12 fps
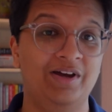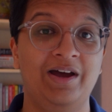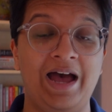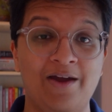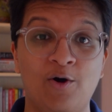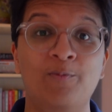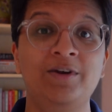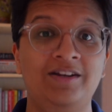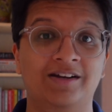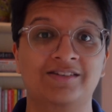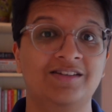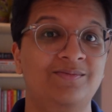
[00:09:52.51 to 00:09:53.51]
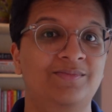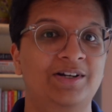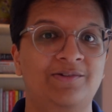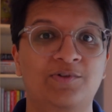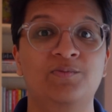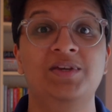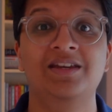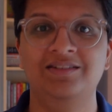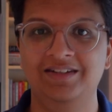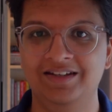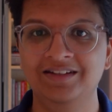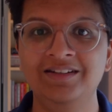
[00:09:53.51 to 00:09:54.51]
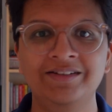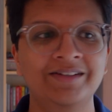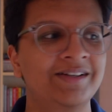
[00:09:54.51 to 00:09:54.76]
I hope it doesn't, but for me it did.